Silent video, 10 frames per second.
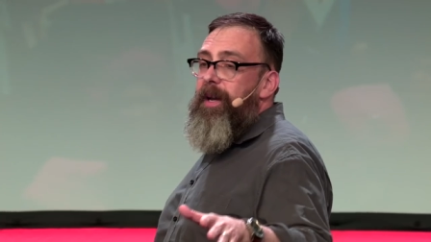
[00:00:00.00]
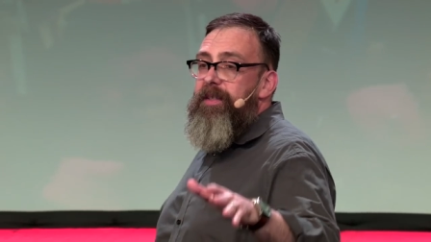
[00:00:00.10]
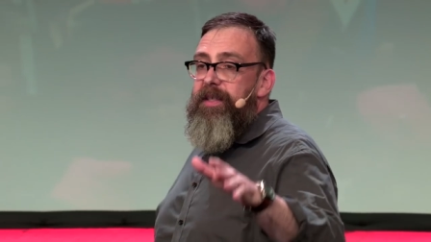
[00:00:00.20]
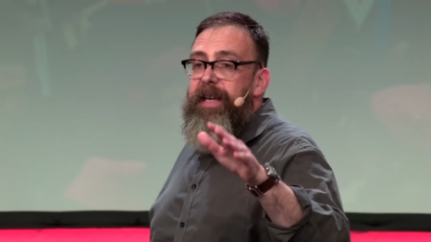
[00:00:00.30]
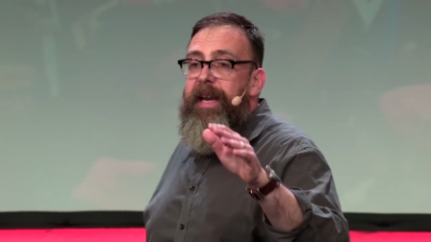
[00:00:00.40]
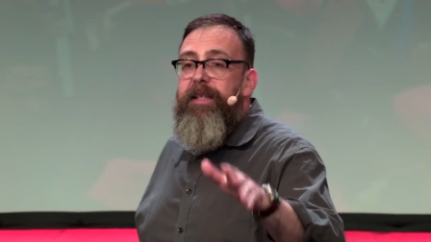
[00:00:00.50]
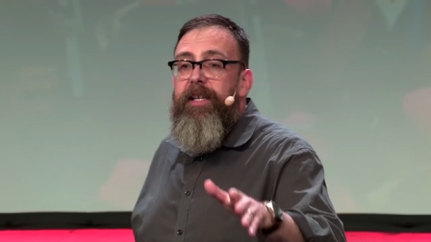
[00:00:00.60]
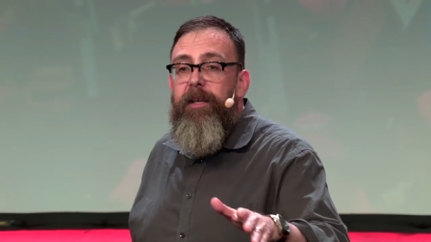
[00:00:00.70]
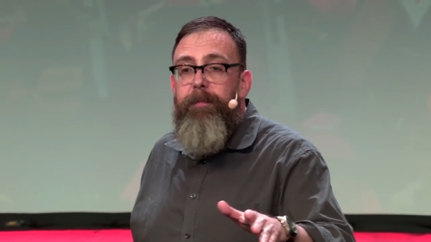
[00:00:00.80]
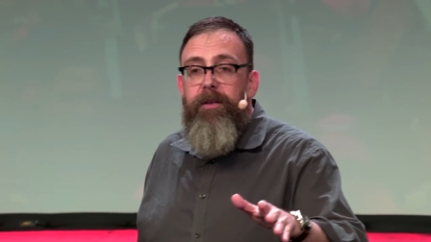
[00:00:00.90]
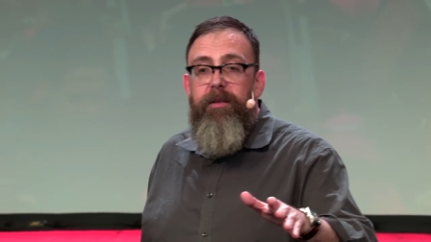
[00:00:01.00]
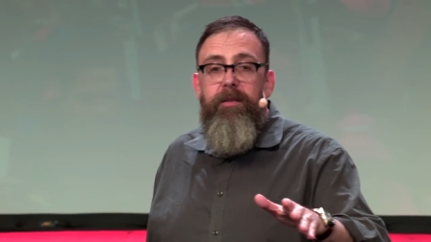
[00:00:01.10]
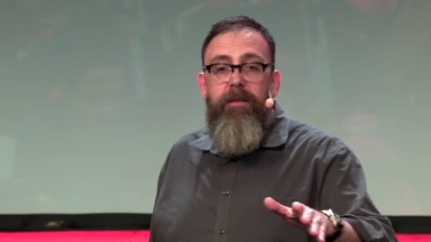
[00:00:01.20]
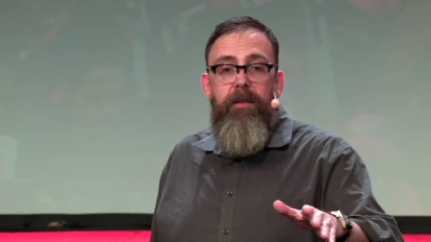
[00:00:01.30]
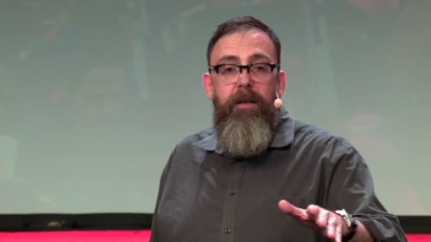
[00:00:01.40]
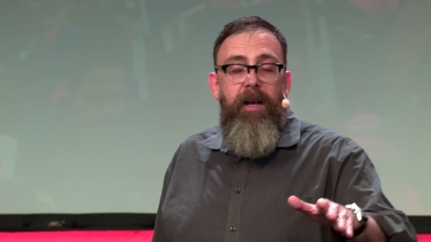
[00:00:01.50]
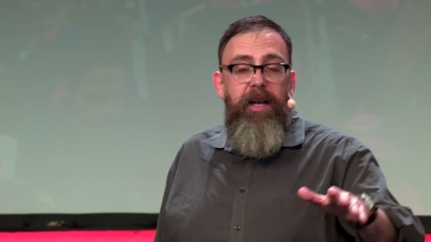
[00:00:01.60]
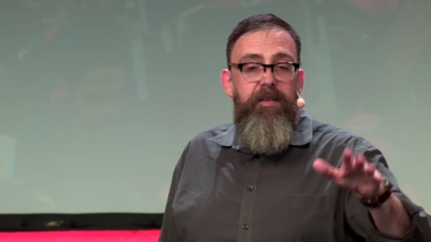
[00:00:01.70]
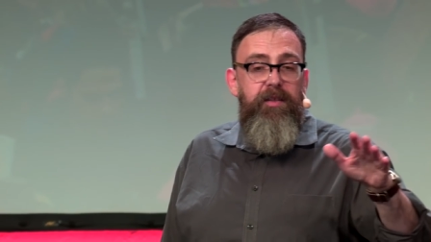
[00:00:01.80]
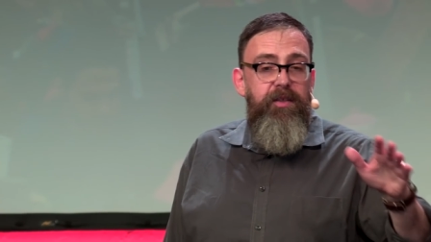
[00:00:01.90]
as gatekeepers,
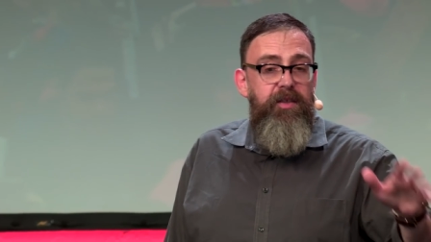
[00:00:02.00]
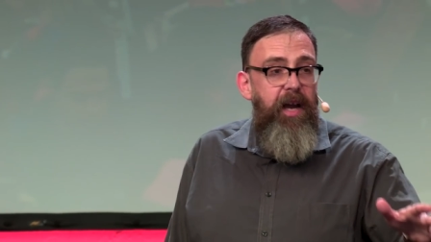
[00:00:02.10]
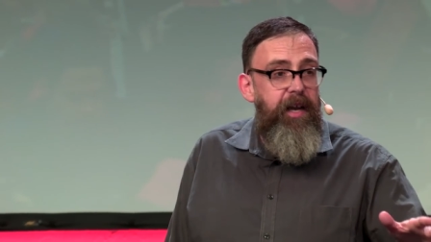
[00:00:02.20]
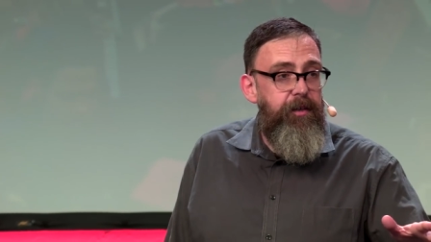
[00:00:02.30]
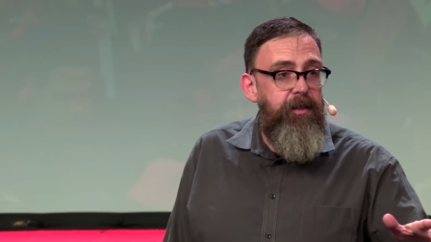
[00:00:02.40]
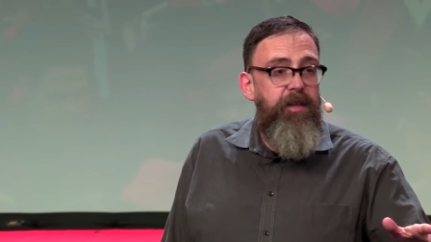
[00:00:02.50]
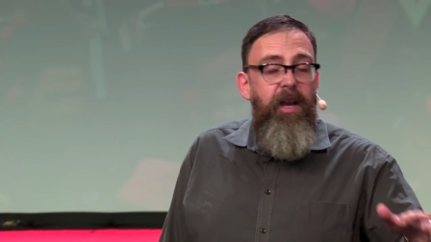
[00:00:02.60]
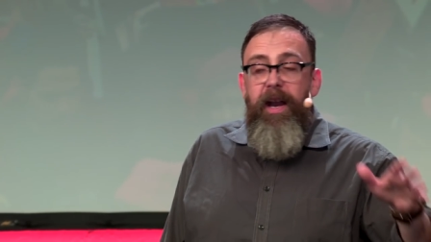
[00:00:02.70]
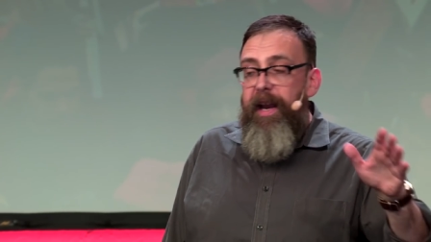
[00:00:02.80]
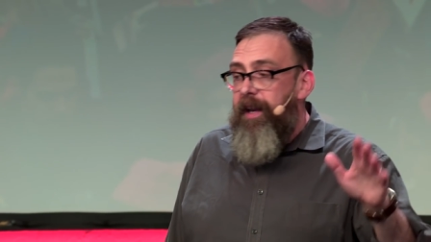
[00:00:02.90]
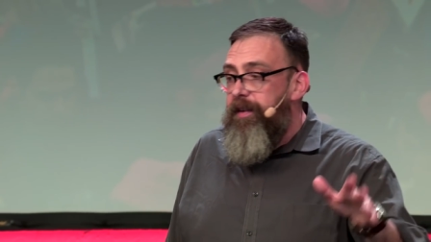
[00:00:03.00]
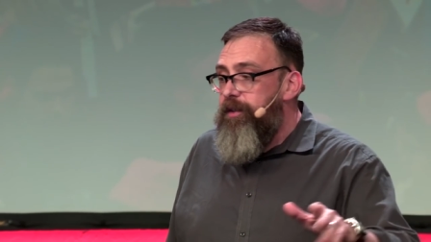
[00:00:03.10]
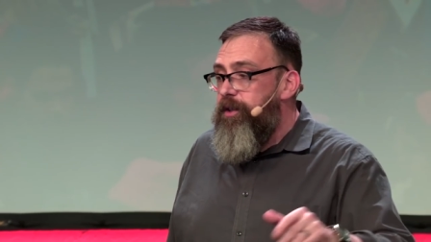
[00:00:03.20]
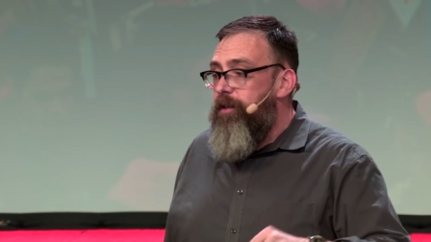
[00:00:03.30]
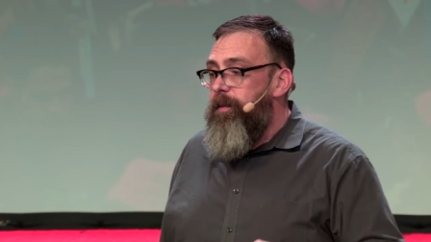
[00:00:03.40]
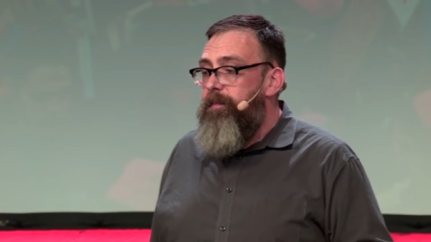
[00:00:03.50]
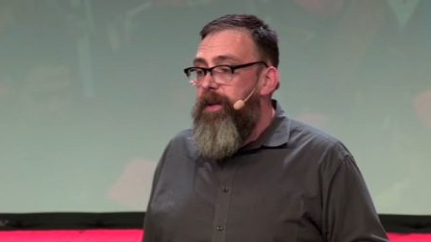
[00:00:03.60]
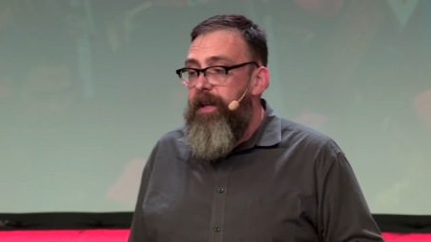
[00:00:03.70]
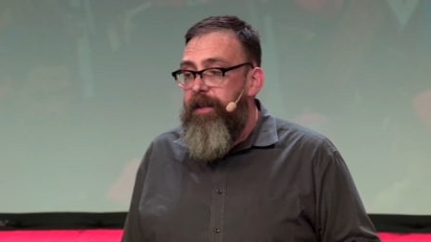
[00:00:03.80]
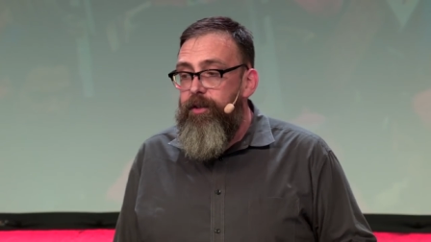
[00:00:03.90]
as designers, and as human
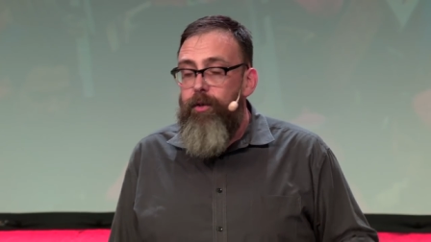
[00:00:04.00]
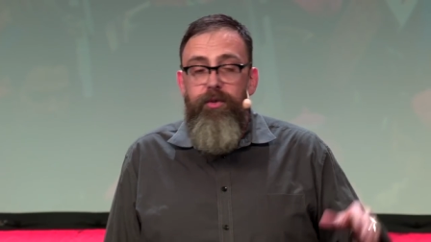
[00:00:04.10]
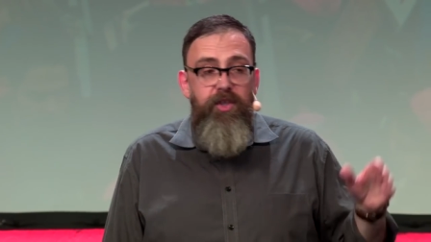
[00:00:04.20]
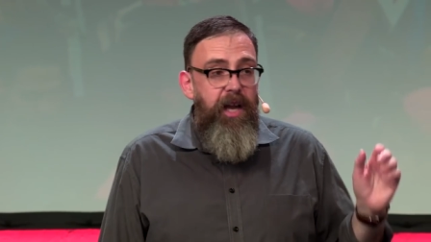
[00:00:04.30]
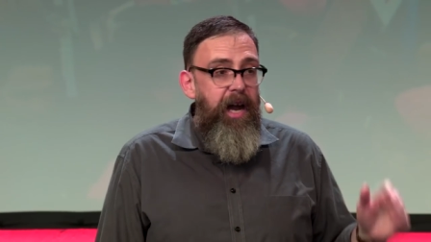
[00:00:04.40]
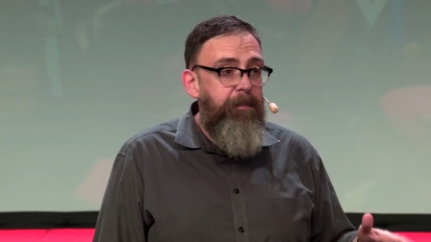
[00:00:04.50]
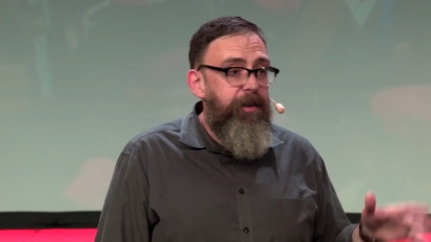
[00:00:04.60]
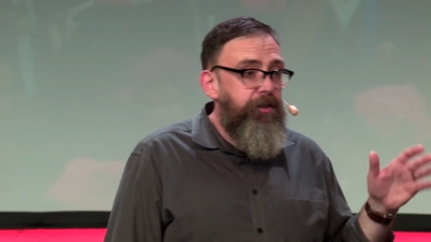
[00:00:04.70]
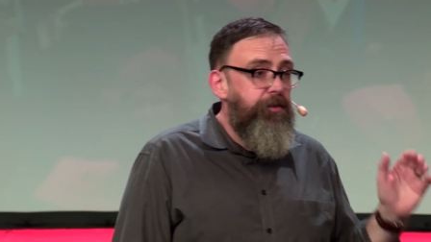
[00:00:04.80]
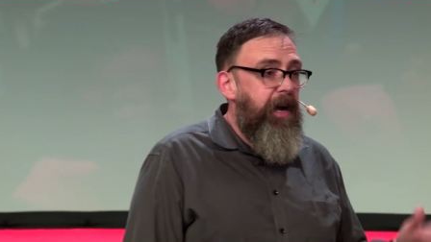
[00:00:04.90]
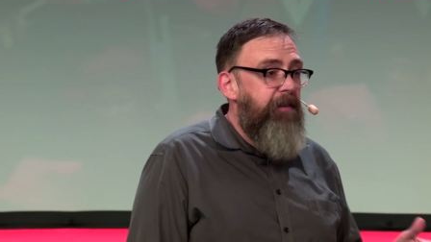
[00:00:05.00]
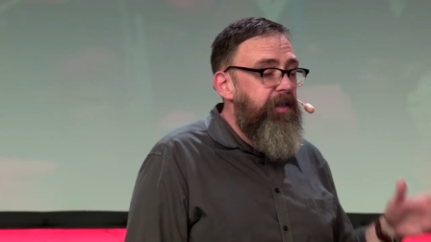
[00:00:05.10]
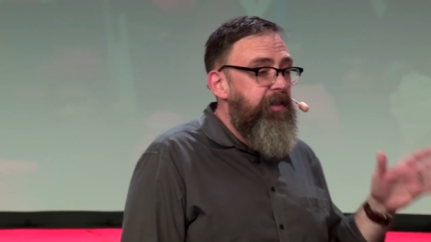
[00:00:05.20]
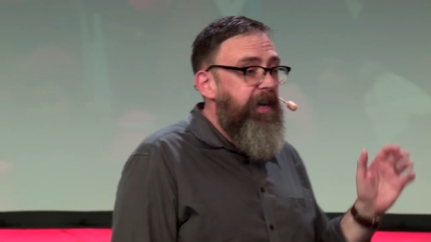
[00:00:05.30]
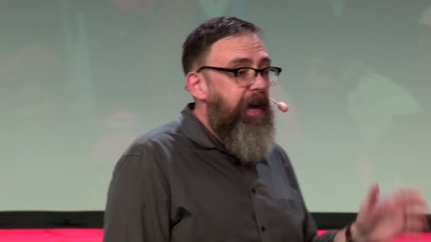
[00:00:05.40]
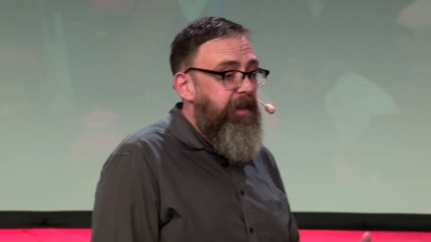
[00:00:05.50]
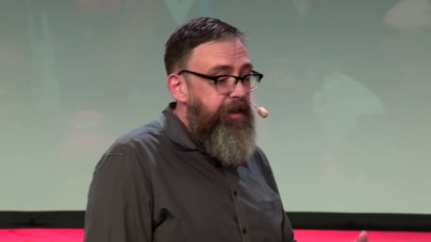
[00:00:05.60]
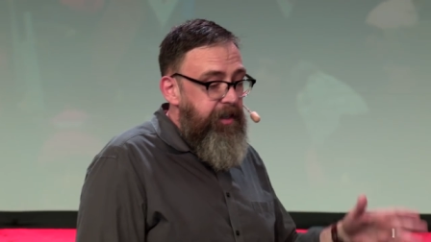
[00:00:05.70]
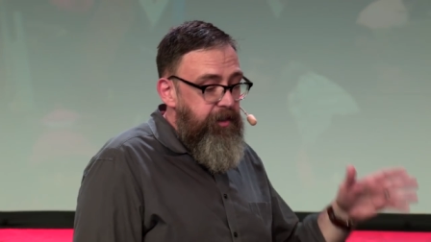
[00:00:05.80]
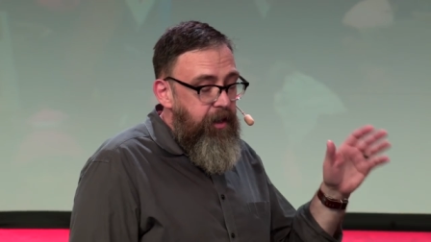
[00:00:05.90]
beings to stop the Travis
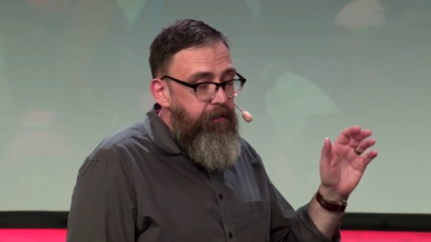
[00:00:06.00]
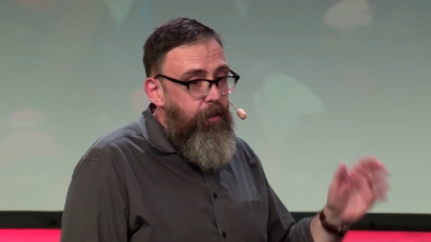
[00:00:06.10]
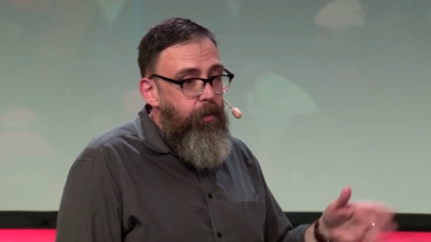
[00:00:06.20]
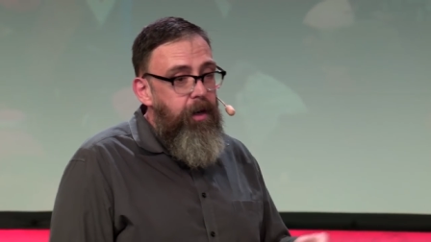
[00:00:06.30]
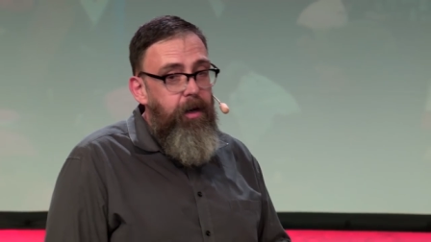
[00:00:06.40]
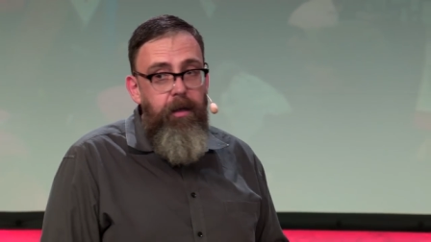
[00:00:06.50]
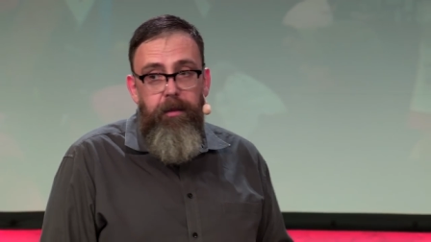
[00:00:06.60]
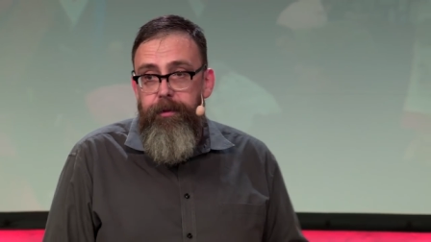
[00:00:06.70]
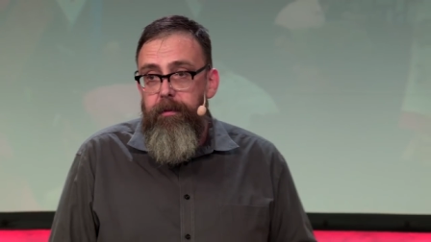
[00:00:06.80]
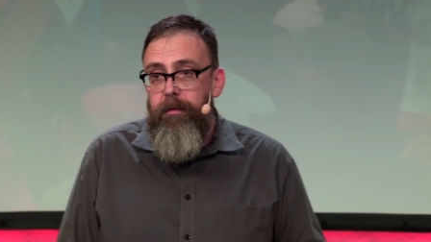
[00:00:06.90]
Kalanicks of the world.